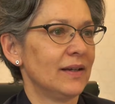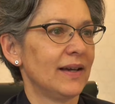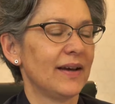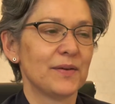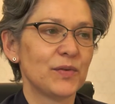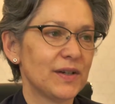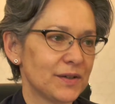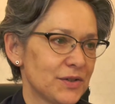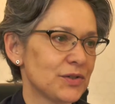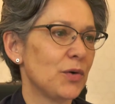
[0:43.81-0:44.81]
Yeah,
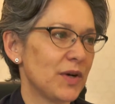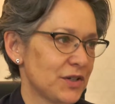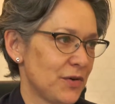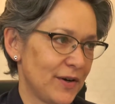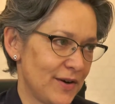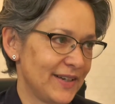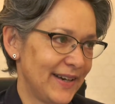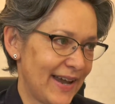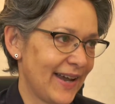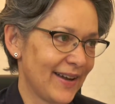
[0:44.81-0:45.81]
there's so much going on
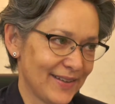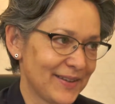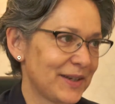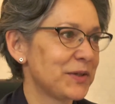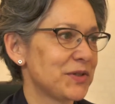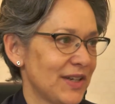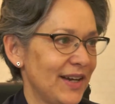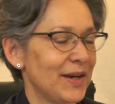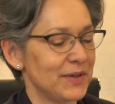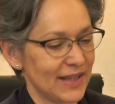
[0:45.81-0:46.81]
in ag, like you were
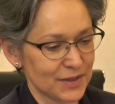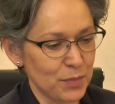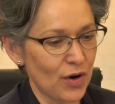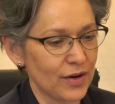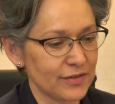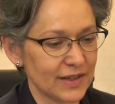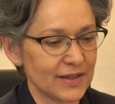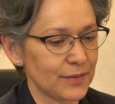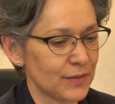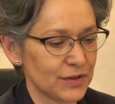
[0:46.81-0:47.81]
saying. I mean, that's part of
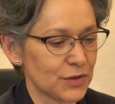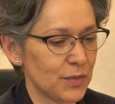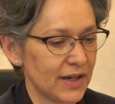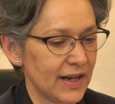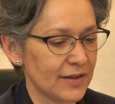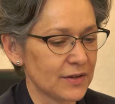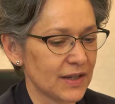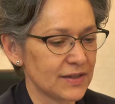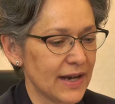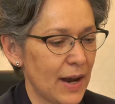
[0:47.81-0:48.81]
it with so many other
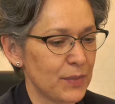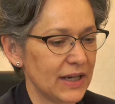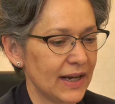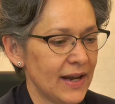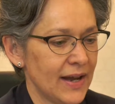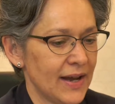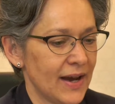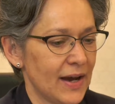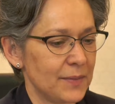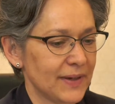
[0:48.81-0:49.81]
things happening.
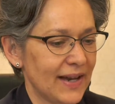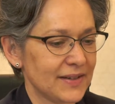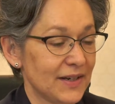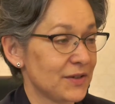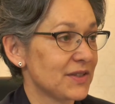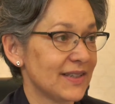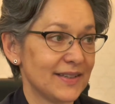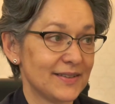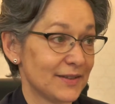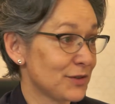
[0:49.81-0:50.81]
Canterra
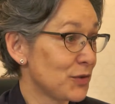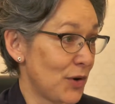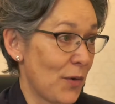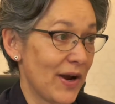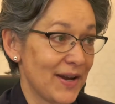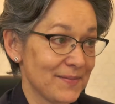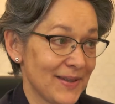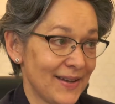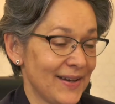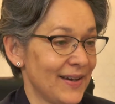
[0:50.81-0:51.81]
Seeds is growing.
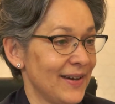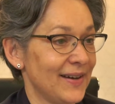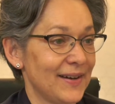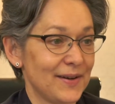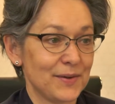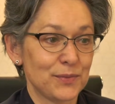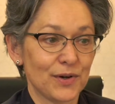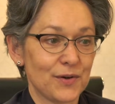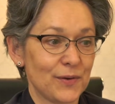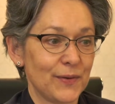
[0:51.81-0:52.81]

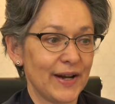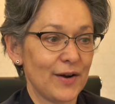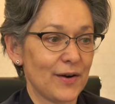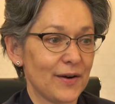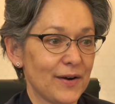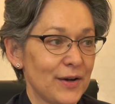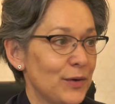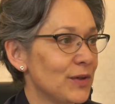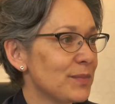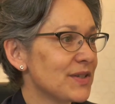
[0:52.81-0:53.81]
We're growing our
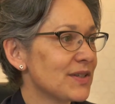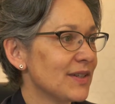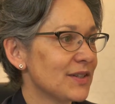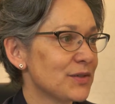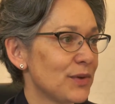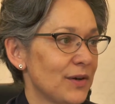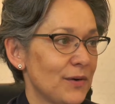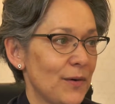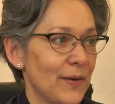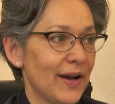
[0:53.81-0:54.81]
canola business. We're
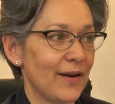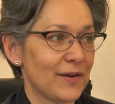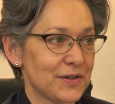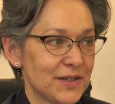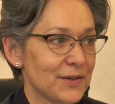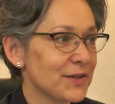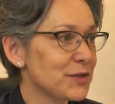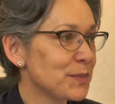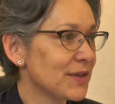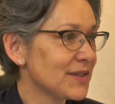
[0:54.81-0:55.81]
growing our
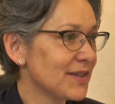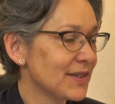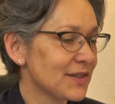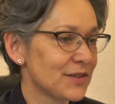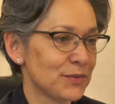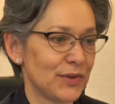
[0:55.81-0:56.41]
cereals business.